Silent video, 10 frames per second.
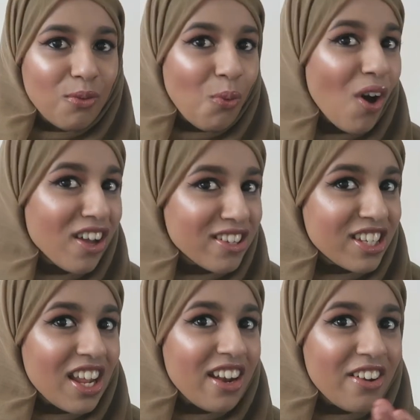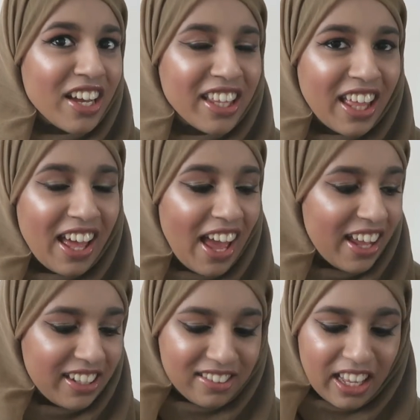What? Look at that.
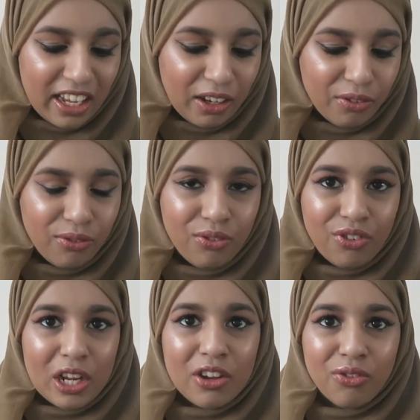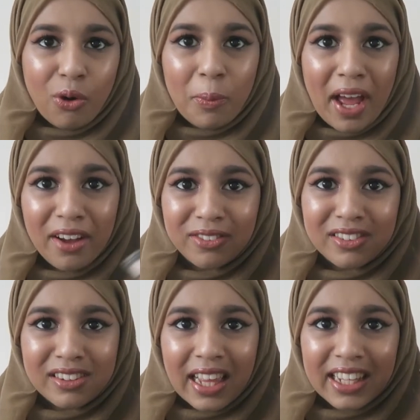And it's like
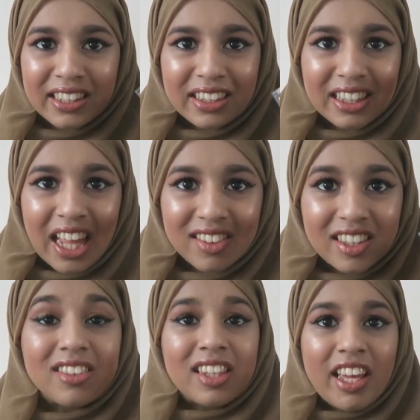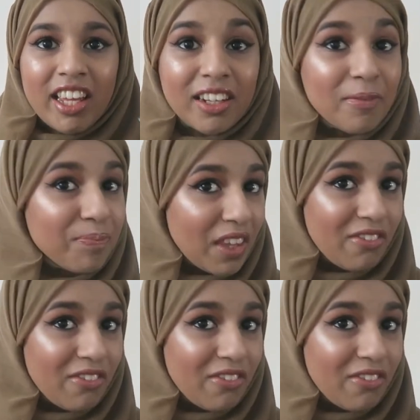£3-4. Like, that's insane.